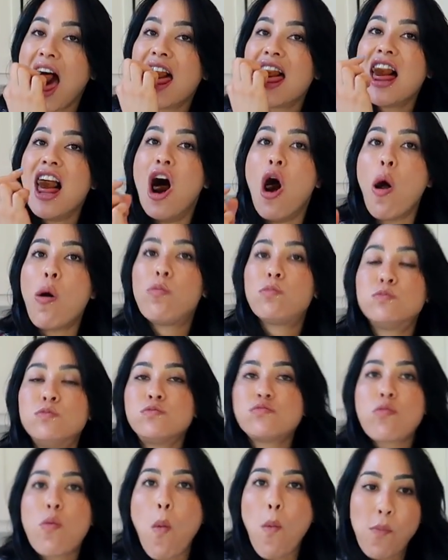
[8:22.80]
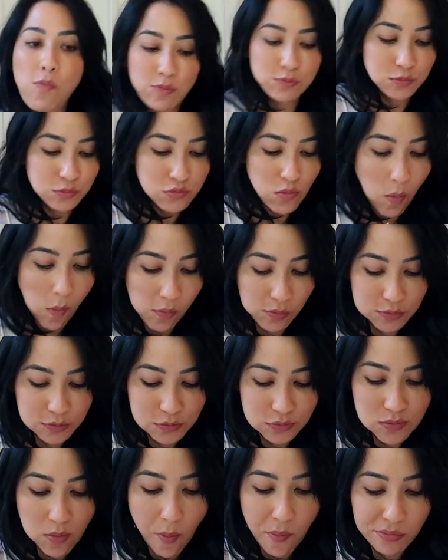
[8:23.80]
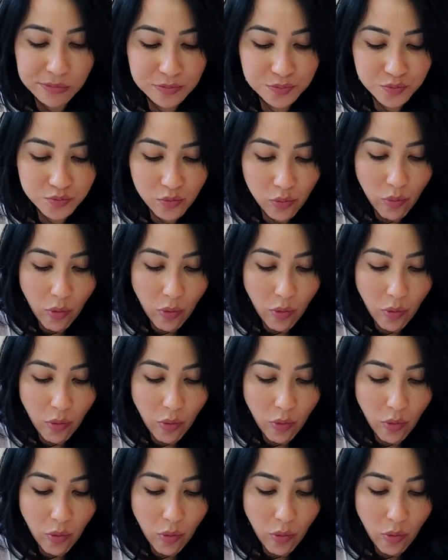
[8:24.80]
No, normally you wouldn't eat those with taters. You'd have gravy.